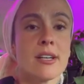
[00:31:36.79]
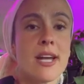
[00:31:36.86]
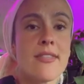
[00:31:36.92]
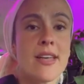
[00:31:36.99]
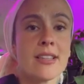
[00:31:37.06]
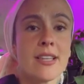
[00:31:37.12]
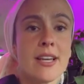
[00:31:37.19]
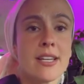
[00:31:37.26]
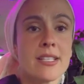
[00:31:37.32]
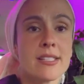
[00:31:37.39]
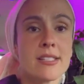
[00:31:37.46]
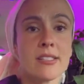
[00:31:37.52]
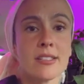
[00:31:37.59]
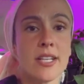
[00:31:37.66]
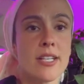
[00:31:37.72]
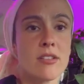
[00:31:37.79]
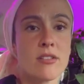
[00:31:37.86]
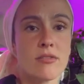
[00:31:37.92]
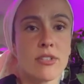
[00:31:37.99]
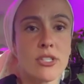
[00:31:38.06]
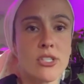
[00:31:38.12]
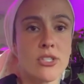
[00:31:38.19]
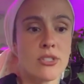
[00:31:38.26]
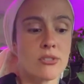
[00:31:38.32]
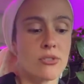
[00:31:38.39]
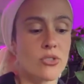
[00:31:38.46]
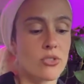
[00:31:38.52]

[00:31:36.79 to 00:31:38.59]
And that light is the light of the virtues.